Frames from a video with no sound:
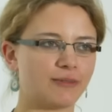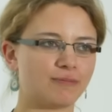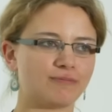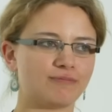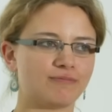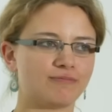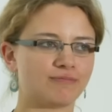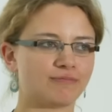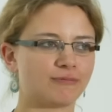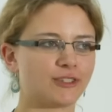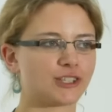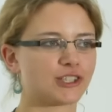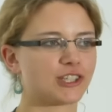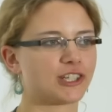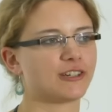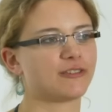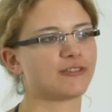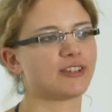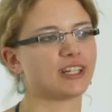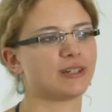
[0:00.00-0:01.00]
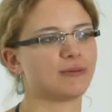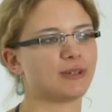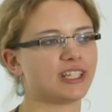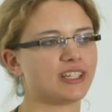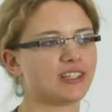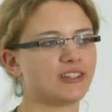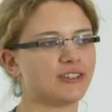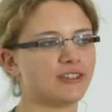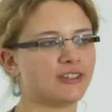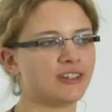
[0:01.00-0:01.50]
I'm not sure if
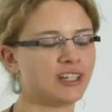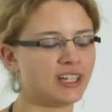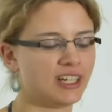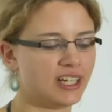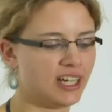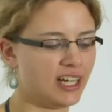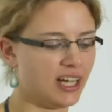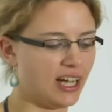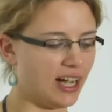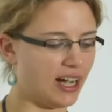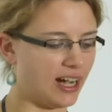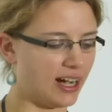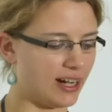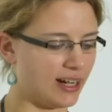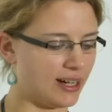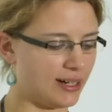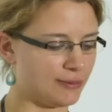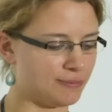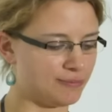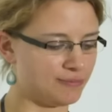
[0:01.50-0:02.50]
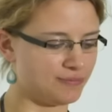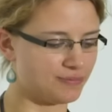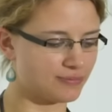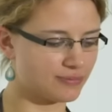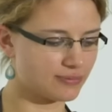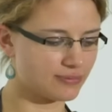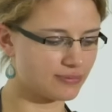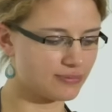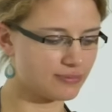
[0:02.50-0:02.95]
anybody you know